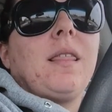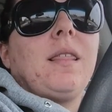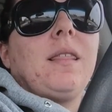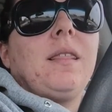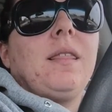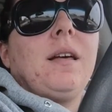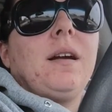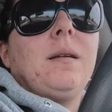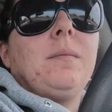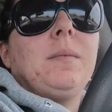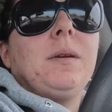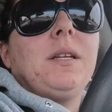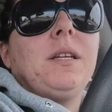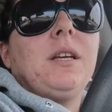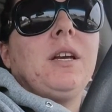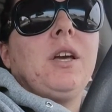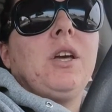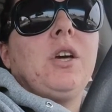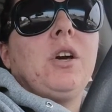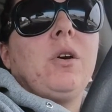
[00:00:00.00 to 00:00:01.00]
that I'm
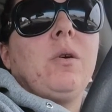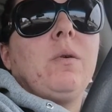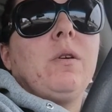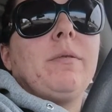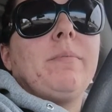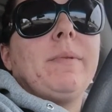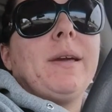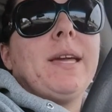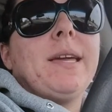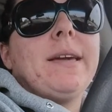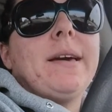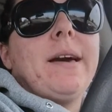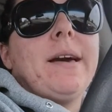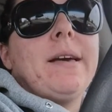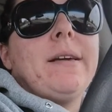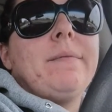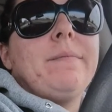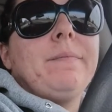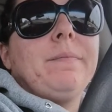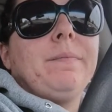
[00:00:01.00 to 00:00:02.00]
gonna go with my
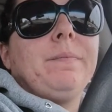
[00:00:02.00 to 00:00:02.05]
gut.